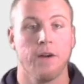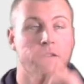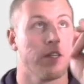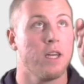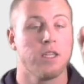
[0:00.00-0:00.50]
if
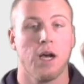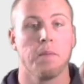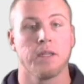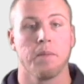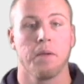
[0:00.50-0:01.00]
you're on desktop,
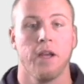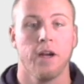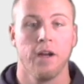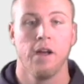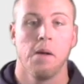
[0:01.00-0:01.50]
it's up
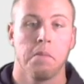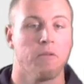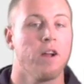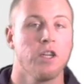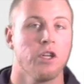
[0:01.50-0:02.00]
here. But
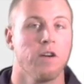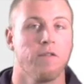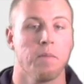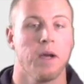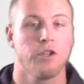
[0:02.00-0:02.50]
register
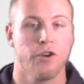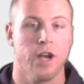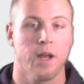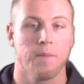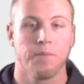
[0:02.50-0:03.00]
for my training.